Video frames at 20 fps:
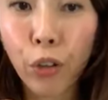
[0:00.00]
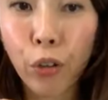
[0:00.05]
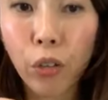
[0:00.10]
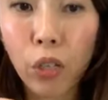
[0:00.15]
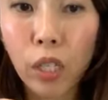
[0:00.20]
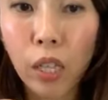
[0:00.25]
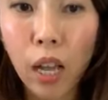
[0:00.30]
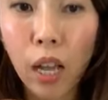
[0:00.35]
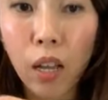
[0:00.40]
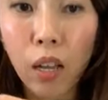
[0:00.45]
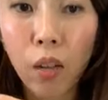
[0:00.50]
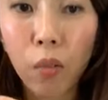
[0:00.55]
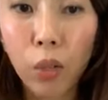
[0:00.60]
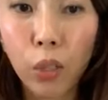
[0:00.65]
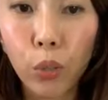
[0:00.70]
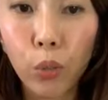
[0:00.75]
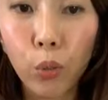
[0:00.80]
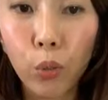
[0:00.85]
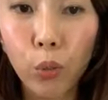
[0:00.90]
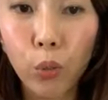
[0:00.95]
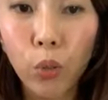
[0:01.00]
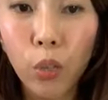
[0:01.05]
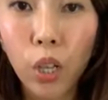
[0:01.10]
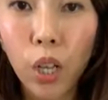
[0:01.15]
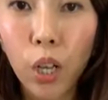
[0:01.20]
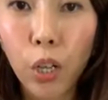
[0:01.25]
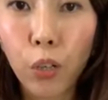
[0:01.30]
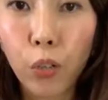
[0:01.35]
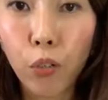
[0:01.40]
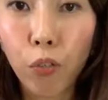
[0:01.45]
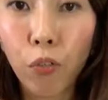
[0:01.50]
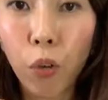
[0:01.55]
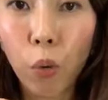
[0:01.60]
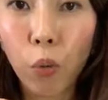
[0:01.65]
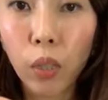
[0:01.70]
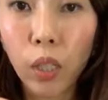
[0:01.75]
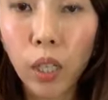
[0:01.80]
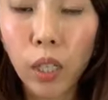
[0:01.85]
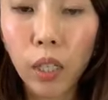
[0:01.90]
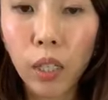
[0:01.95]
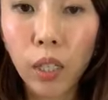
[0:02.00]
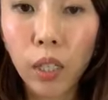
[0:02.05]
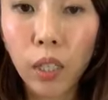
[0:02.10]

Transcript: gyoza, what do? You fold it.